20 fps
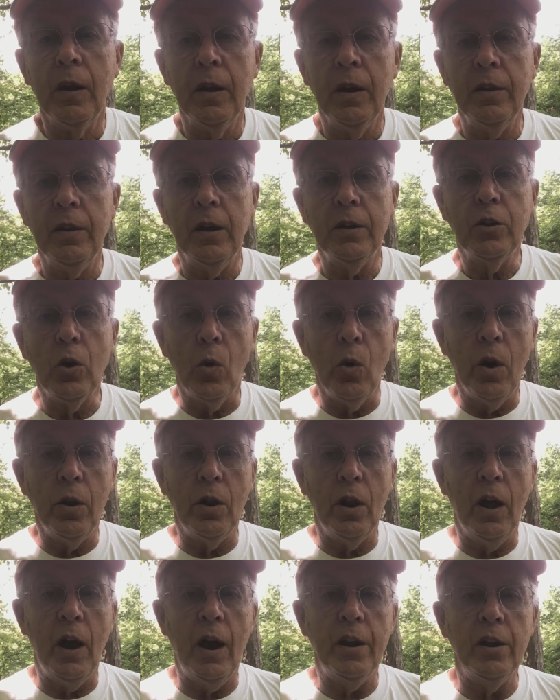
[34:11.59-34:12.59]
and then go
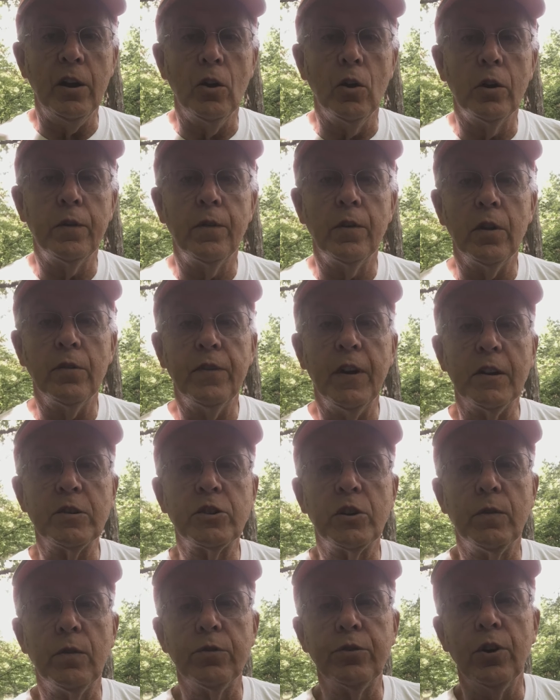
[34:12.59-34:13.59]
online and look for the
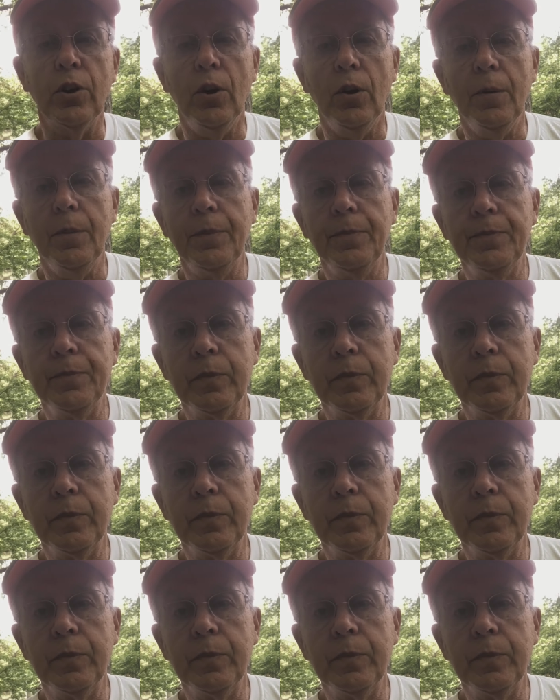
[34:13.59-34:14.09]
festival too.